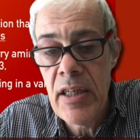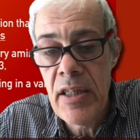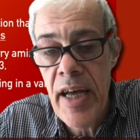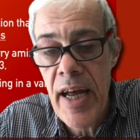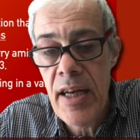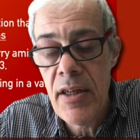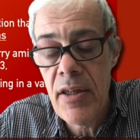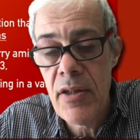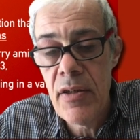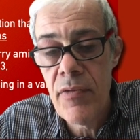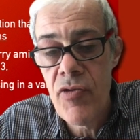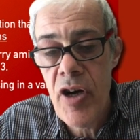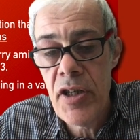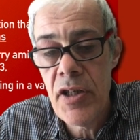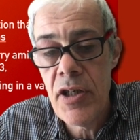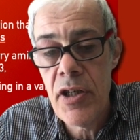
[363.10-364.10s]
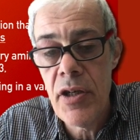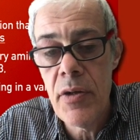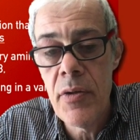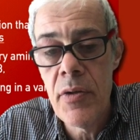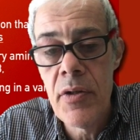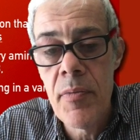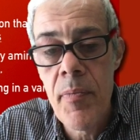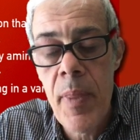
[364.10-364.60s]
tens of
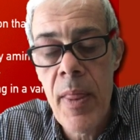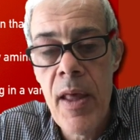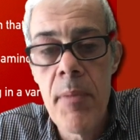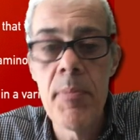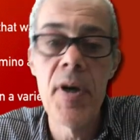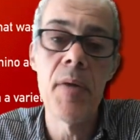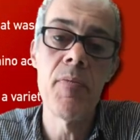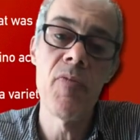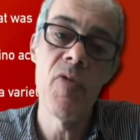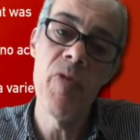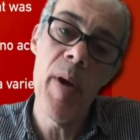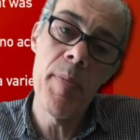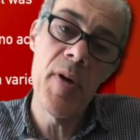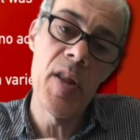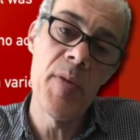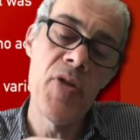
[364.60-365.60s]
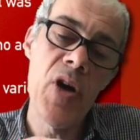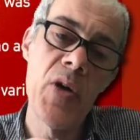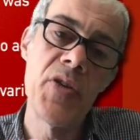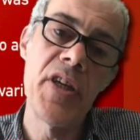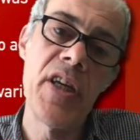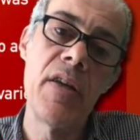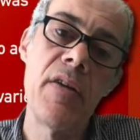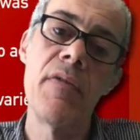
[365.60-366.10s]
residues, but remember the
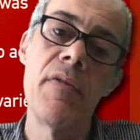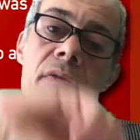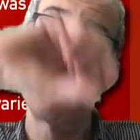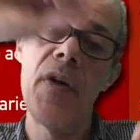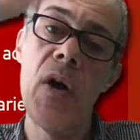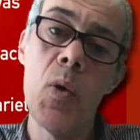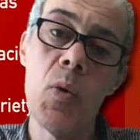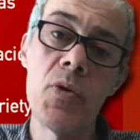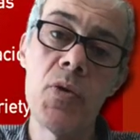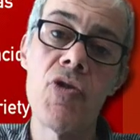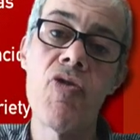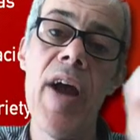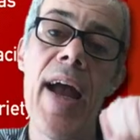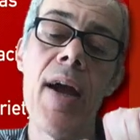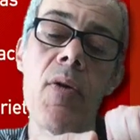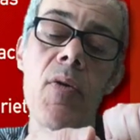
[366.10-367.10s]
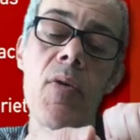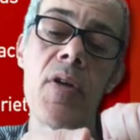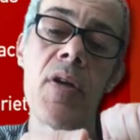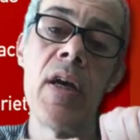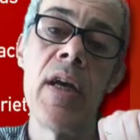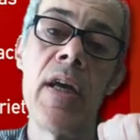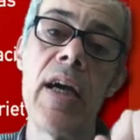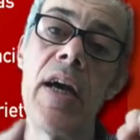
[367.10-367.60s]
protein folds around
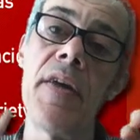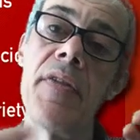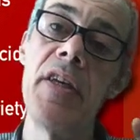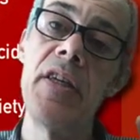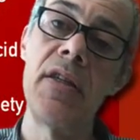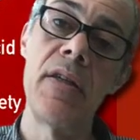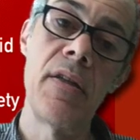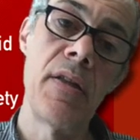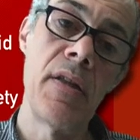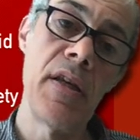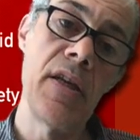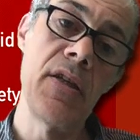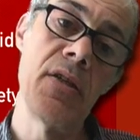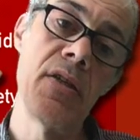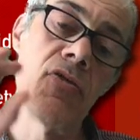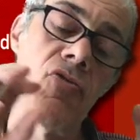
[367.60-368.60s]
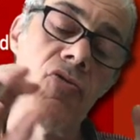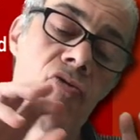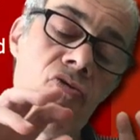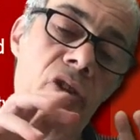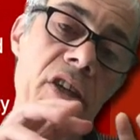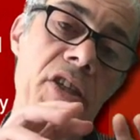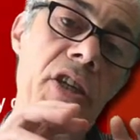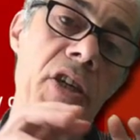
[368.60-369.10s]
and these, these
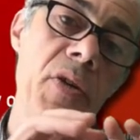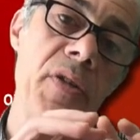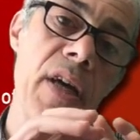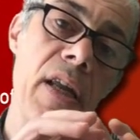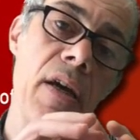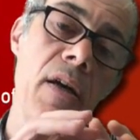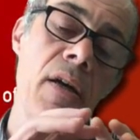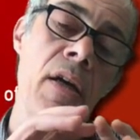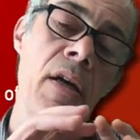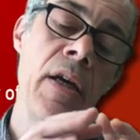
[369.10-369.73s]
residues that are